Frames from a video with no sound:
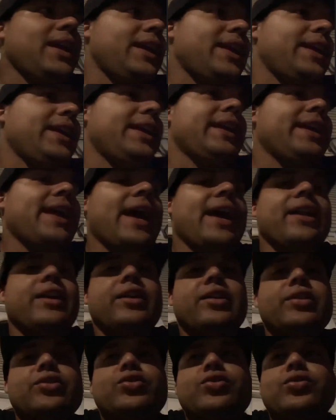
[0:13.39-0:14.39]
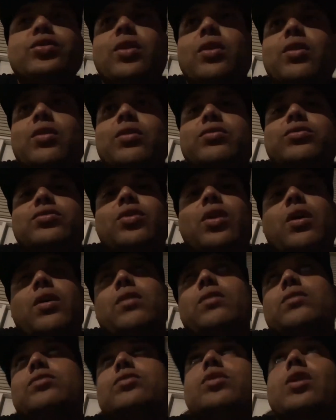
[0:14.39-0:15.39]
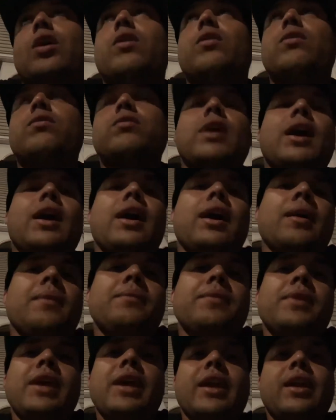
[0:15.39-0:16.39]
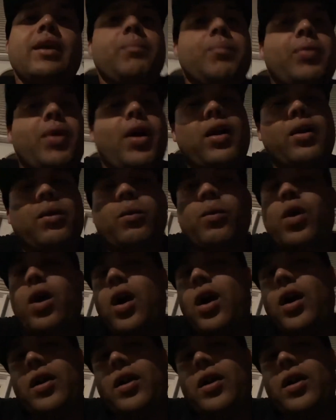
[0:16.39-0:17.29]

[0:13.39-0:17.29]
it get out of control, don't get a pot of water